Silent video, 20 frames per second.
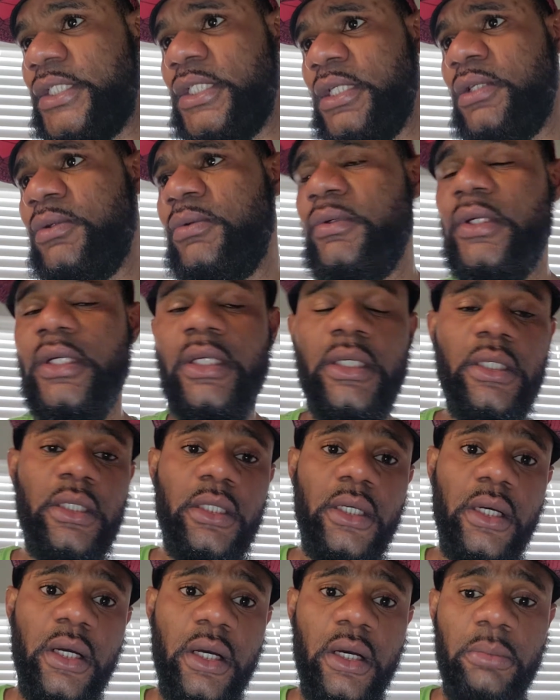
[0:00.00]
you know,
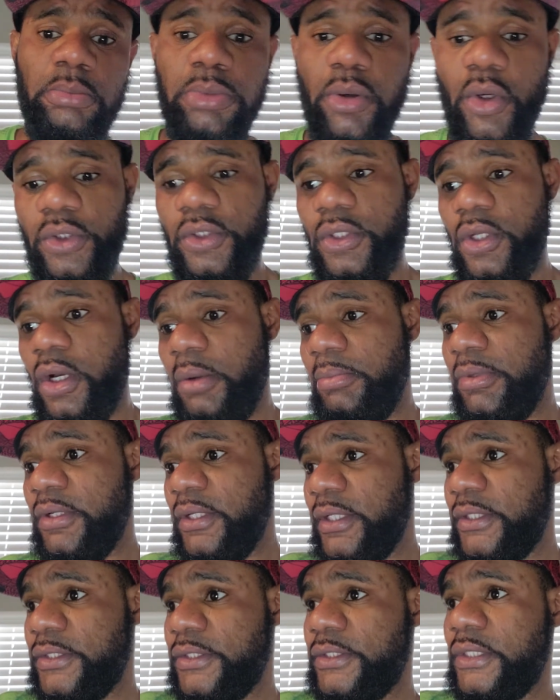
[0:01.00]
port
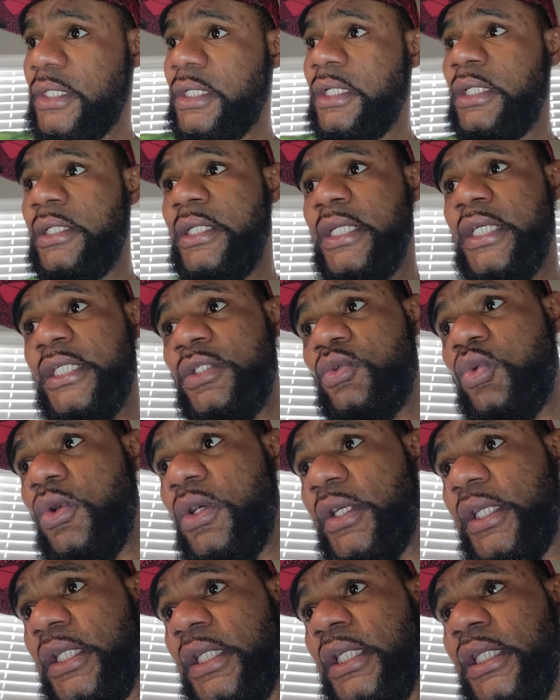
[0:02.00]
numbers,
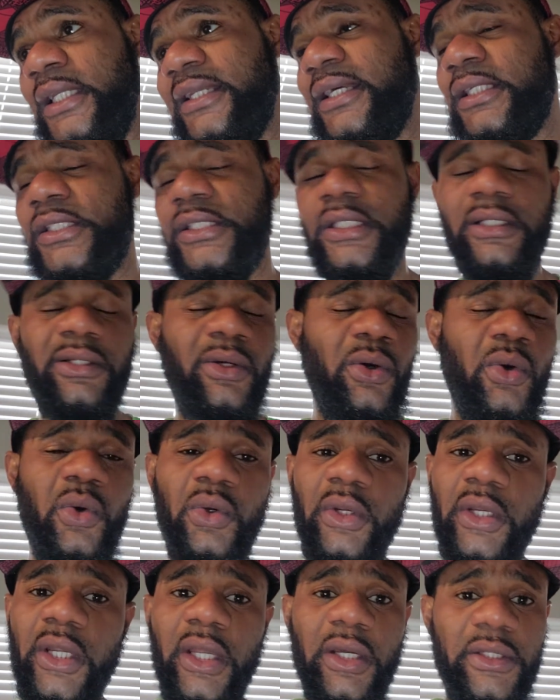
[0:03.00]
networking. There's a whole
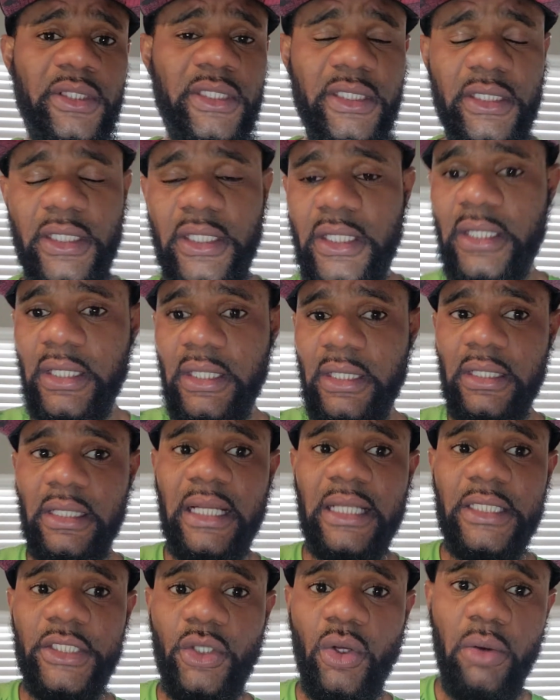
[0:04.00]
lot
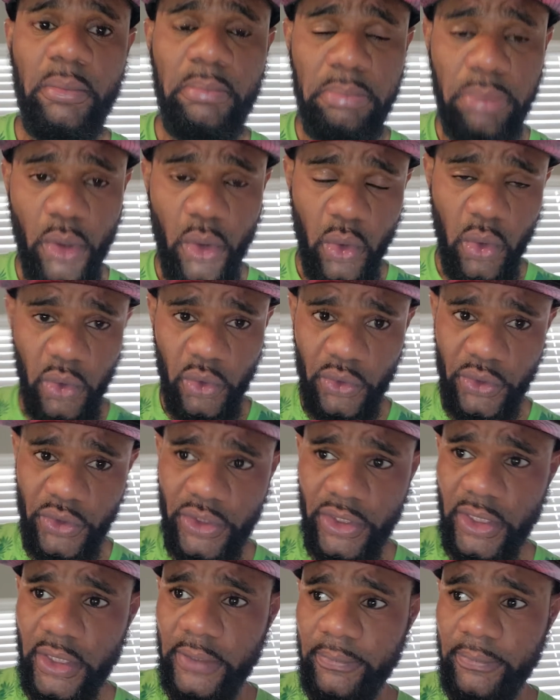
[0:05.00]
that is composed